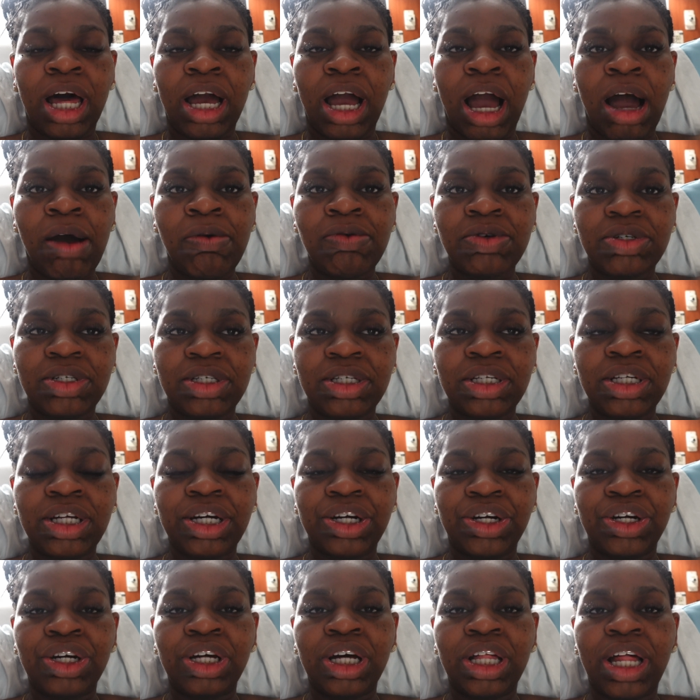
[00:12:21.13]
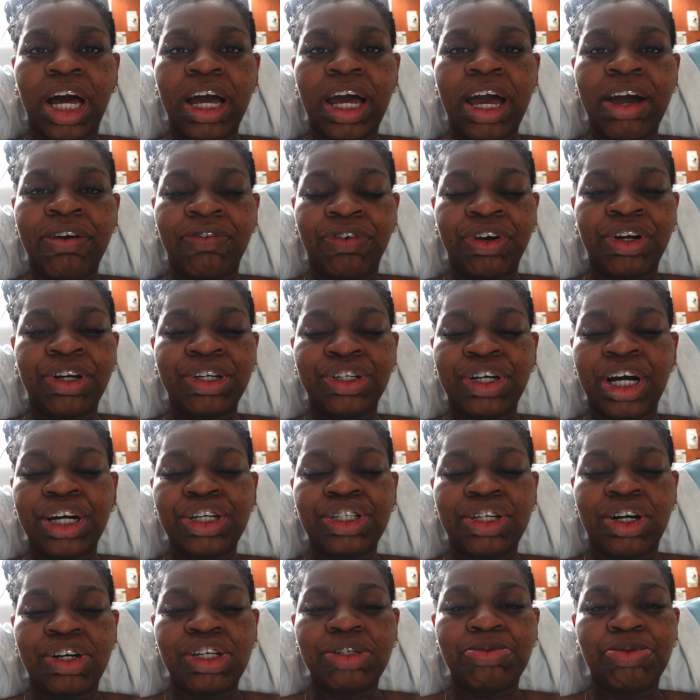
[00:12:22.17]
like I was literally like every
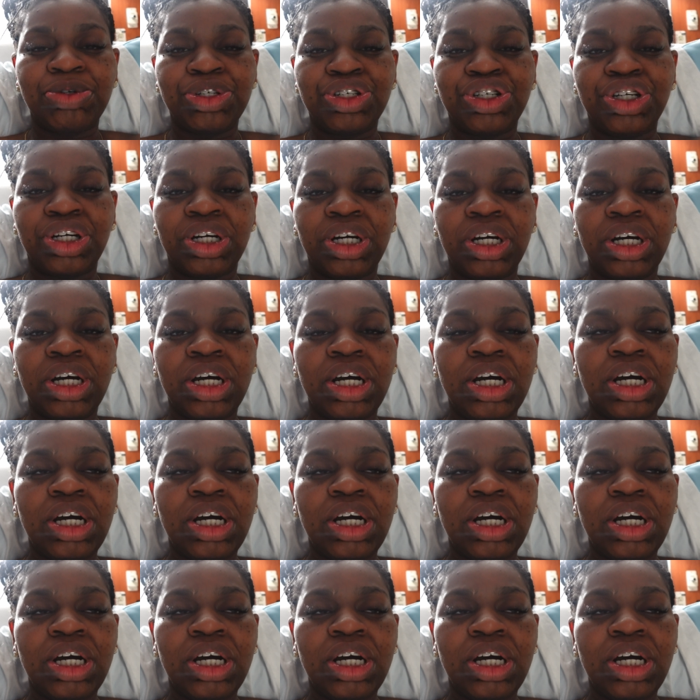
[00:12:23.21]
contraction I was pushing.